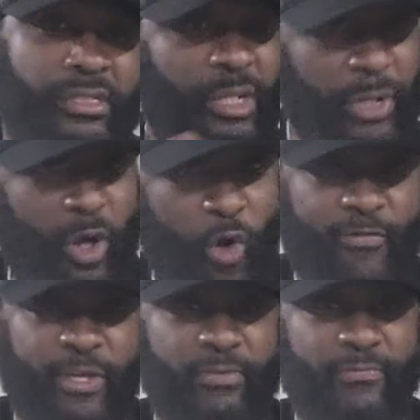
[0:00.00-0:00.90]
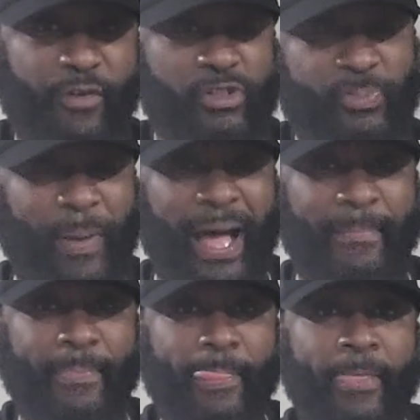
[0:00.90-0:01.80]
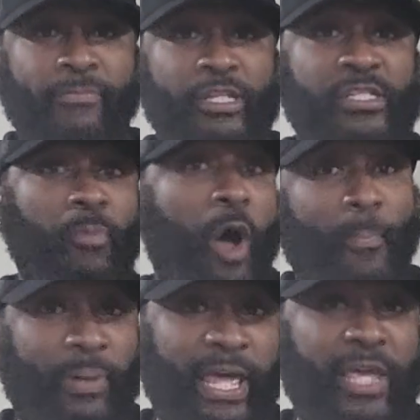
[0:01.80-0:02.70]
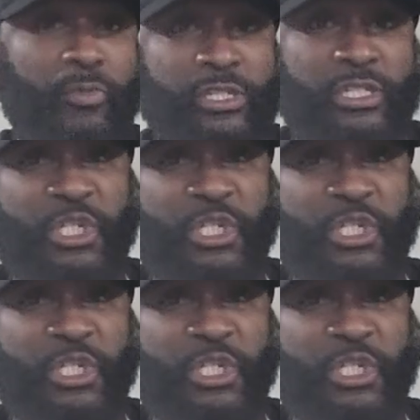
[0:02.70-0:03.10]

See, with COVID first pop, the smart play was to